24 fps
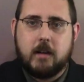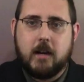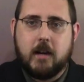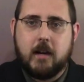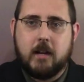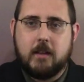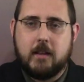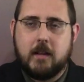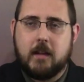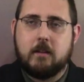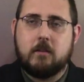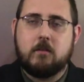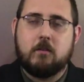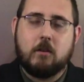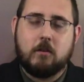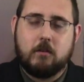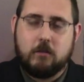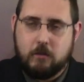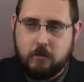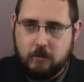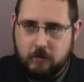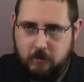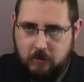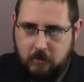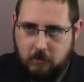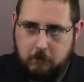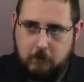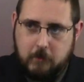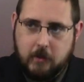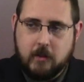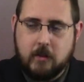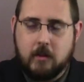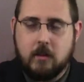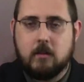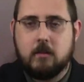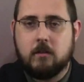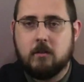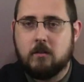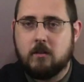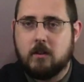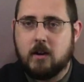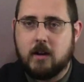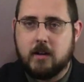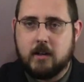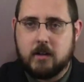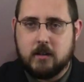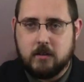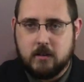And that's also something that they're
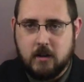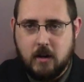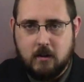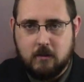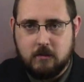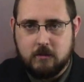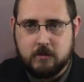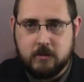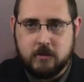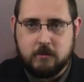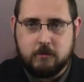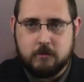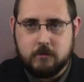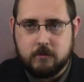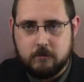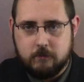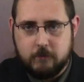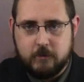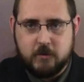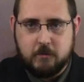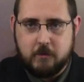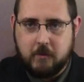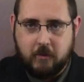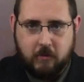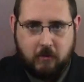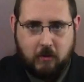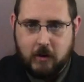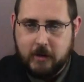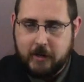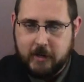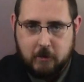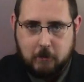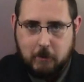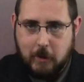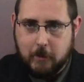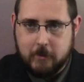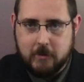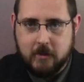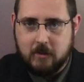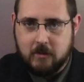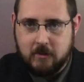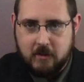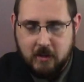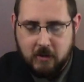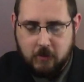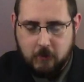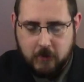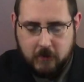not acknowledging, which means they're not going to be able to
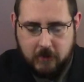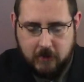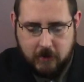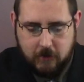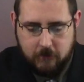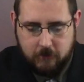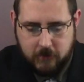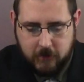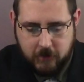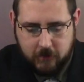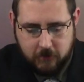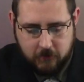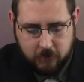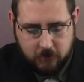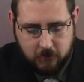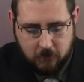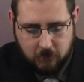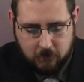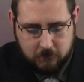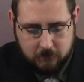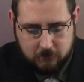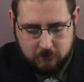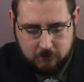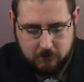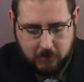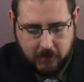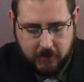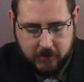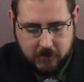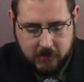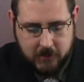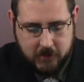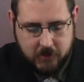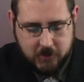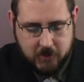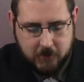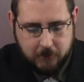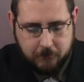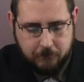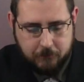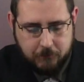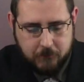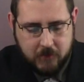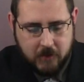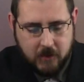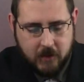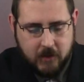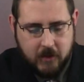deal with it if they just don't pay attention.
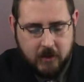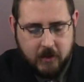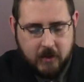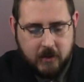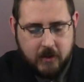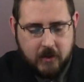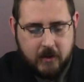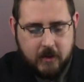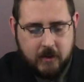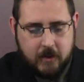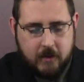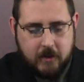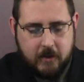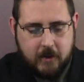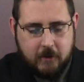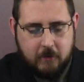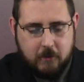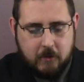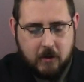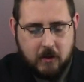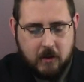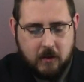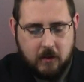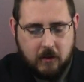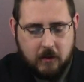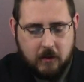Now,